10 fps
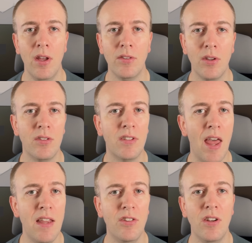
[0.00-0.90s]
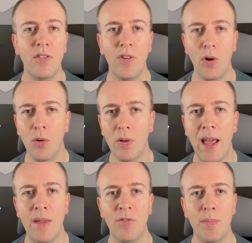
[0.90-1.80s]
so stay tuned for all
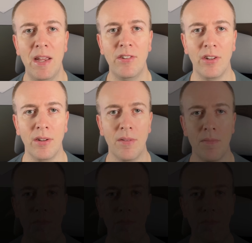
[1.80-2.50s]
that information.